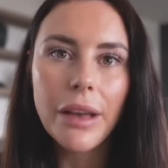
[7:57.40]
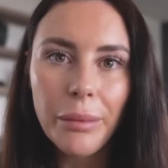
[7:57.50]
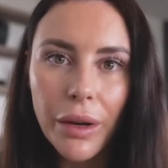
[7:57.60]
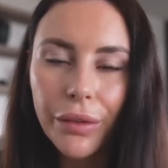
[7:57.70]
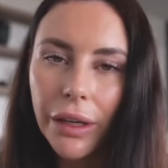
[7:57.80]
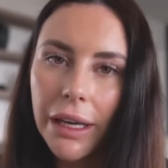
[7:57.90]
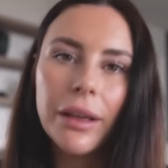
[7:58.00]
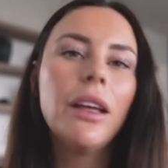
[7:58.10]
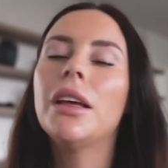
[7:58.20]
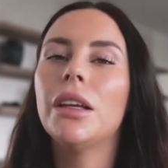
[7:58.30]
Number three,
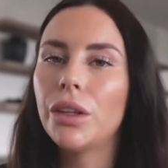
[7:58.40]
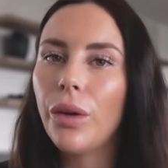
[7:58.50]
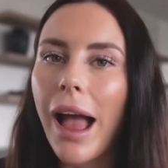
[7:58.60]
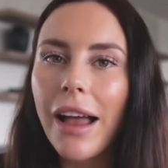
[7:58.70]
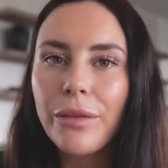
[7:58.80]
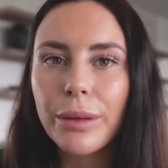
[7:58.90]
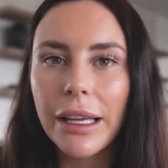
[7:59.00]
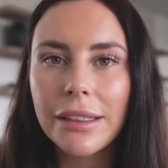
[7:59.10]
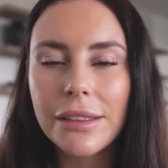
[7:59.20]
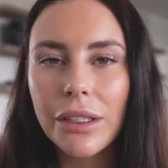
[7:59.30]
you have
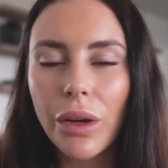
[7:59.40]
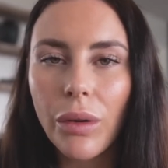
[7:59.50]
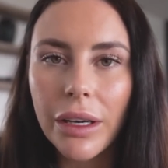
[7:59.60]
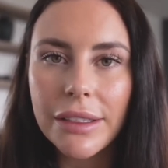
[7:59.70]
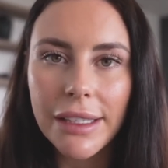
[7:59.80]
plans to go on a